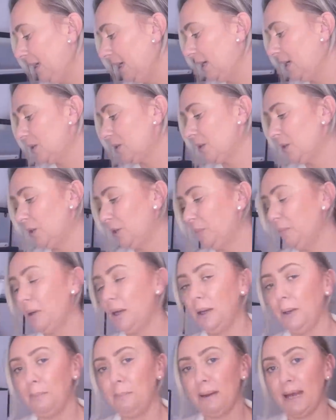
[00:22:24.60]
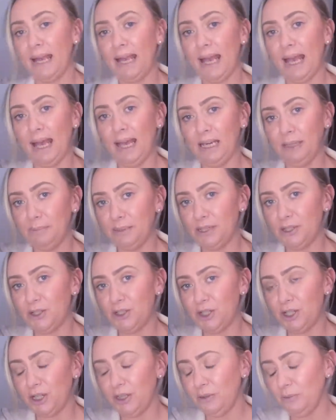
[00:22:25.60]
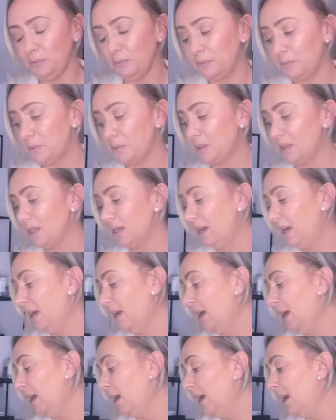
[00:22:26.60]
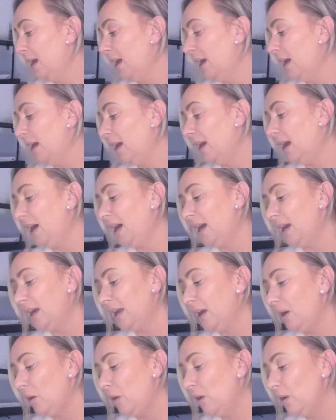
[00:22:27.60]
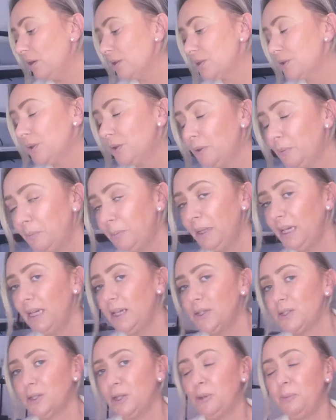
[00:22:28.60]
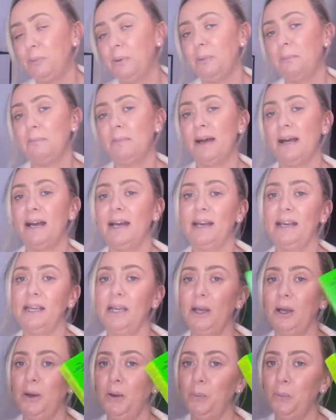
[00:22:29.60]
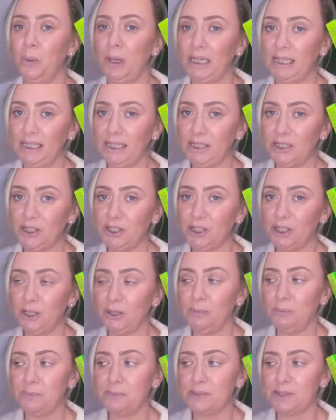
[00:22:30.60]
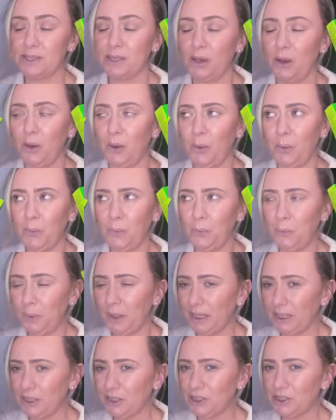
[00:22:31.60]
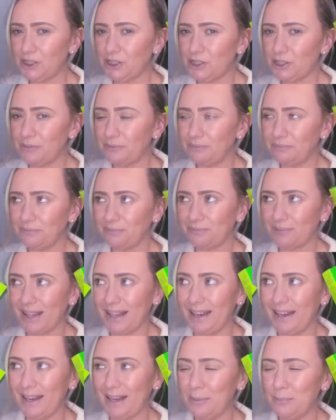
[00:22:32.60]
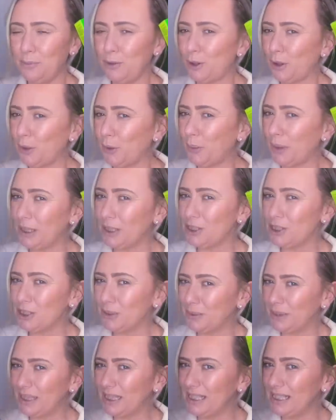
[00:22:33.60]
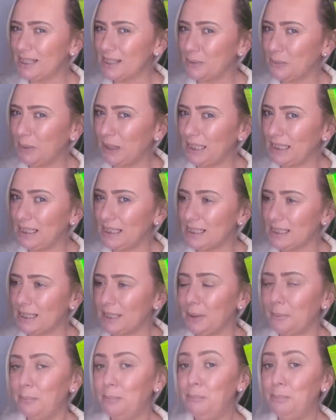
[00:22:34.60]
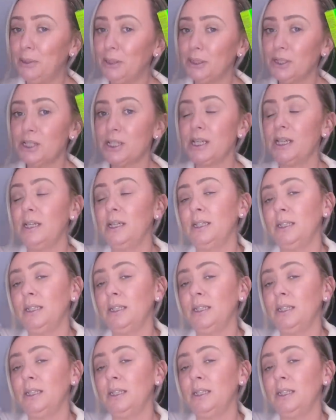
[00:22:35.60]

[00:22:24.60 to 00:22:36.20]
picked up my Elemis dupes, and I also picked up my Weleda dupes, which I'm not quite sure these are Weleda, but